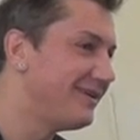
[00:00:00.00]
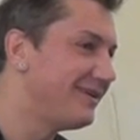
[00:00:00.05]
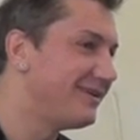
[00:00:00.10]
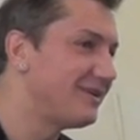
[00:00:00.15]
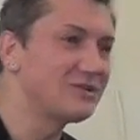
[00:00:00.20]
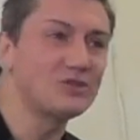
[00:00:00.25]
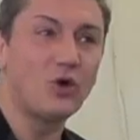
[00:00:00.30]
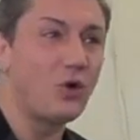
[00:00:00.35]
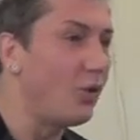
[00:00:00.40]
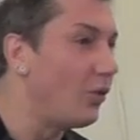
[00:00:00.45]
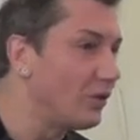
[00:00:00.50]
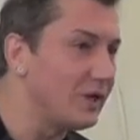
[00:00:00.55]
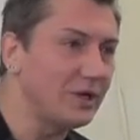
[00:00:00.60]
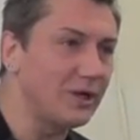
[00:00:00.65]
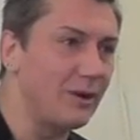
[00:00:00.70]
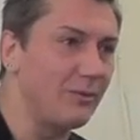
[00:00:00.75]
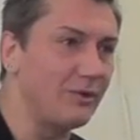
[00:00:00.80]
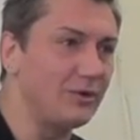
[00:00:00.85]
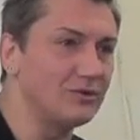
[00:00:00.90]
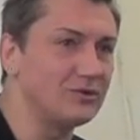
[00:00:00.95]
It's the only
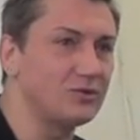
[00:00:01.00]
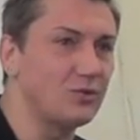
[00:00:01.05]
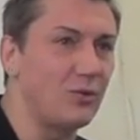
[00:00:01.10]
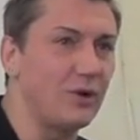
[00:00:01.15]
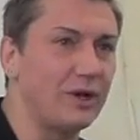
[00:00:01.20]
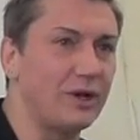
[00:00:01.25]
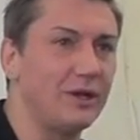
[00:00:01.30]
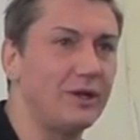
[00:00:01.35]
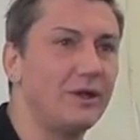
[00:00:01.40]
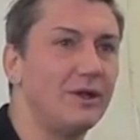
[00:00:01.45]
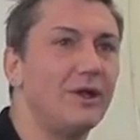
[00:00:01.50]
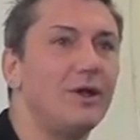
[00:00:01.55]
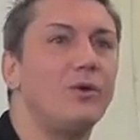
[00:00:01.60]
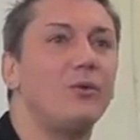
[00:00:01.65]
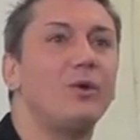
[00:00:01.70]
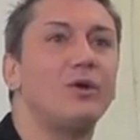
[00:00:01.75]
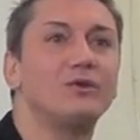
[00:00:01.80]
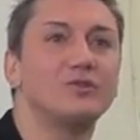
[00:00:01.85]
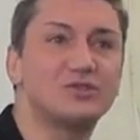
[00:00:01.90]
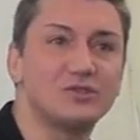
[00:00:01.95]
time we use 20.
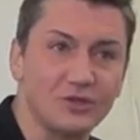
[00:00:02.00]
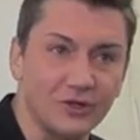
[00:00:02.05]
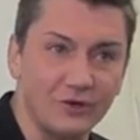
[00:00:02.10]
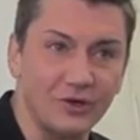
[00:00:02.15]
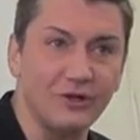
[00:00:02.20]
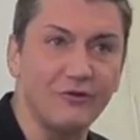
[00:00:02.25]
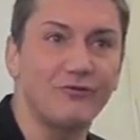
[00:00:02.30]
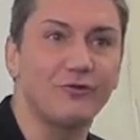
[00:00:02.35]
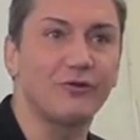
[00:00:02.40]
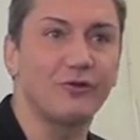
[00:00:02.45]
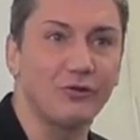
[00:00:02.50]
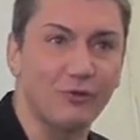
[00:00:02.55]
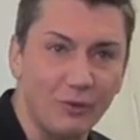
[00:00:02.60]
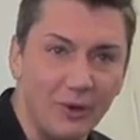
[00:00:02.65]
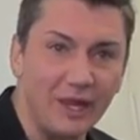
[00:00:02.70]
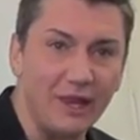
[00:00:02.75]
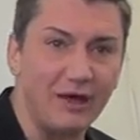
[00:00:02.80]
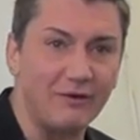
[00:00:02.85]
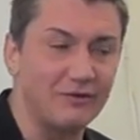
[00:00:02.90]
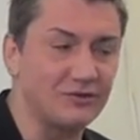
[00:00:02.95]
We use 30 for
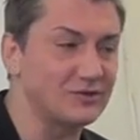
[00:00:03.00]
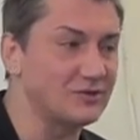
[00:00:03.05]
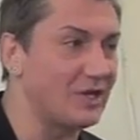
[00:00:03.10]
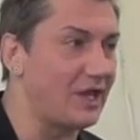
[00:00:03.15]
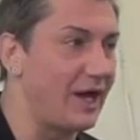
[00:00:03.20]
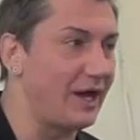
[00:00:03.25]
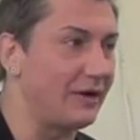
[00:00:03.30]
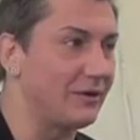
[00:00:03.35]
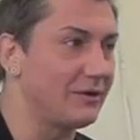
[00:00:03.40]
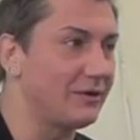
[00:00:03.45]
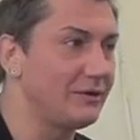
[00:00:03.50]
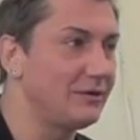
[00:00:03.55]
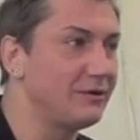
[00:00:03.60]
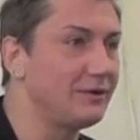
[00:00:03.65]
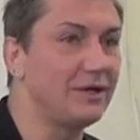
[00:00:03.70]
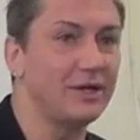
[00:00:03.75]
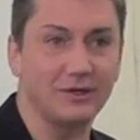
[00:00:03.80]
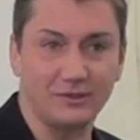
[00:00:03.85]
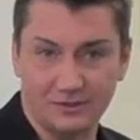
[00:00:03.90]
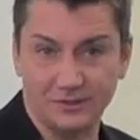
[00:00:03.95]
3 levels lighter.
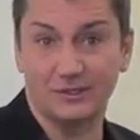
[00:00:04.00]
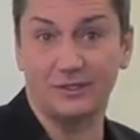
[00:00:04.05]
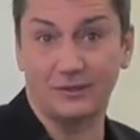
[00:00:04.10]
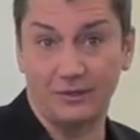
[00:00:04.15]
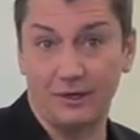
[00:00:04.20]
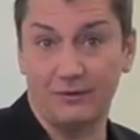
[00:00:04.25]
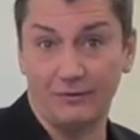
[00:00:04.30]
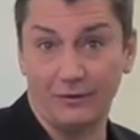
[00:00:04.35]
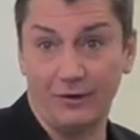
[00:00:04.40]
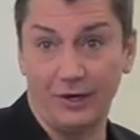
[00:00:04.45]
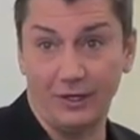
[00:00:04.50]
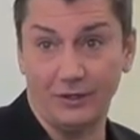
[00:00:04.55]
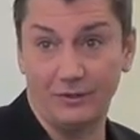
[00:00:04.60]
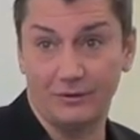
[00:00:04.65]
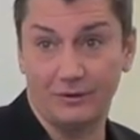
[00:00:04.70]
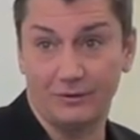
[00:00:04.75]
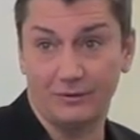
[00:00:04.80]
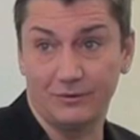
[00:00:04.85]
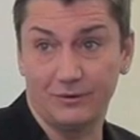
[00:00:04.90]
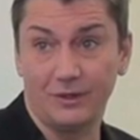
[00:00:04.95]
It'll still cover gray
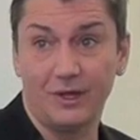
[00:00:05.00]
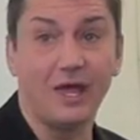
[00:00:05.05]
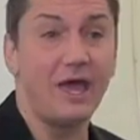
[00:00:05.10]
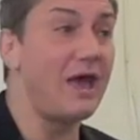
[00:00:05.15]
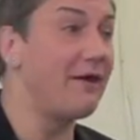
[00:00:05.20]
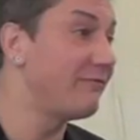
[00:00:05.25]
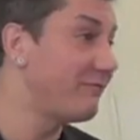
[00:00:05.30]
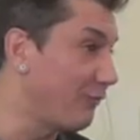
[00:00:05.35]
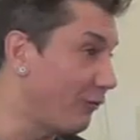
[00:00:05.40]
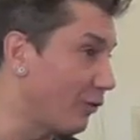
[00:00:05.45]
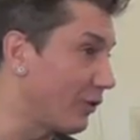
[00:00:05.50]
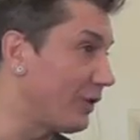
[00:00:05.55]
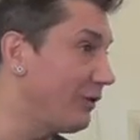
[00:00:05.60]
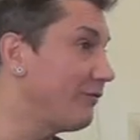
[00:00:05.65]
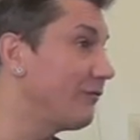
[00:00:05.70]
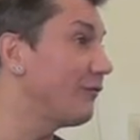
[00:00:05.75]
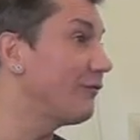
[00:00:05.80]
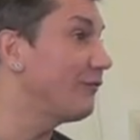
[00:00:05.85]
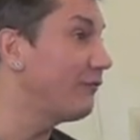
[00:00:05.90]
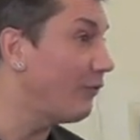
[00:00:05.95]
too. And 40
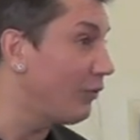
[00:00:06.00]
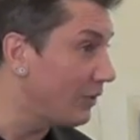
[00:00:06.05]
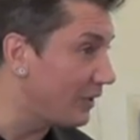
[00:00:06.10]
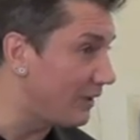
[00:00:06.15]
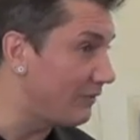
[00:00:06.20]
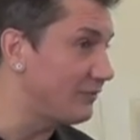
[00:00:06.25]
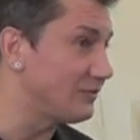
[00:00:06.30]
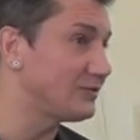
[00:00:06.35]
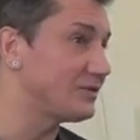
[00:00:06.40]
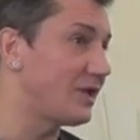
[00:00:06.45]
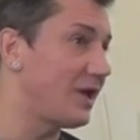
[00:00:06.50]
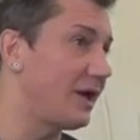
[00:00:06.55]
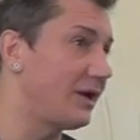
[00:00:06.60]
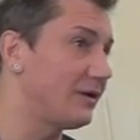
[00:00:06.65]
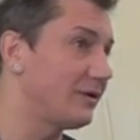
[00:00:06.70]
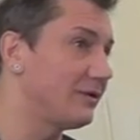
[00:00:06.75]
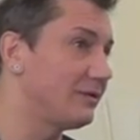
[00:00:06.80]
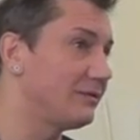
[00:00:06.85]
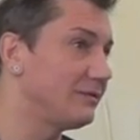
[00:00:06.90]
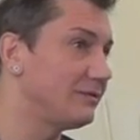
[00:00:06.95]
for 4 levels
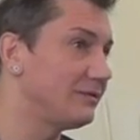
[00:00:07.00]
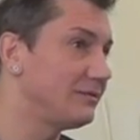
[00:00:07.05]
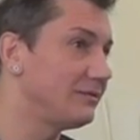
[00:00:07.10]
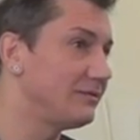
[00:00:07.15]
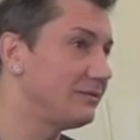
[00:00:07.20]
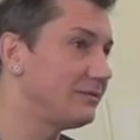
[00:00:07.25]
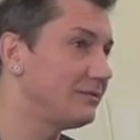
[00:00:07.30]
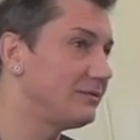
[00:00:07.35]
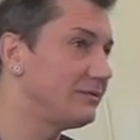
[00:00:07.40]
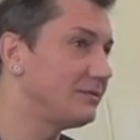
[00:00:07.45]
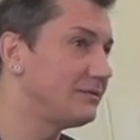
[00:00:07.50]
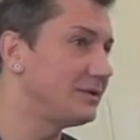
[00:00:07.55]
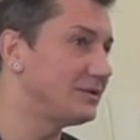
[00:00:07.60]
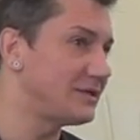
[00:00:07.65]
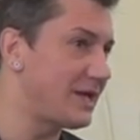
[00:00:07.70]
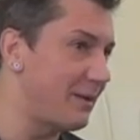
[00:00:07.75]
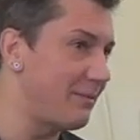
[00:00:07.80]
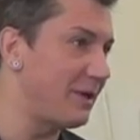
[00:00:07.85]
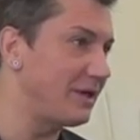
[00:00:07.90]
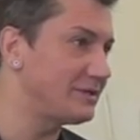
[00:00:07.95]
lighter. Does
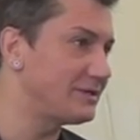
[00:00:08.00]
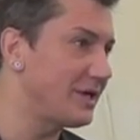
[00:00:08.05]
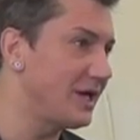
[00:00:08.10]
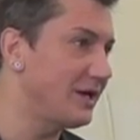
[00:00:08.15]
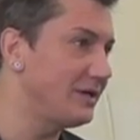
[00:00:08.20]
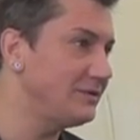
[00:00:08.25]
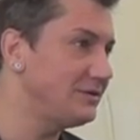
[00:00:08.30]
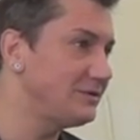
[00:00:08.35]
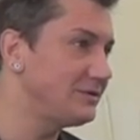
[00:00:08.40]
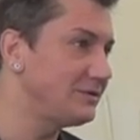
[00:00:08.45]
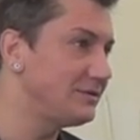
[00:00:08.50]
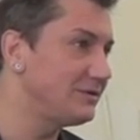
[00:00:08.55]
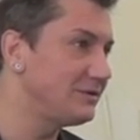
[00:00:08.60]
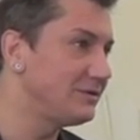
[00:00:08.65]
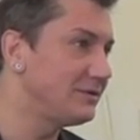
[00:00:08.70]
that make sense?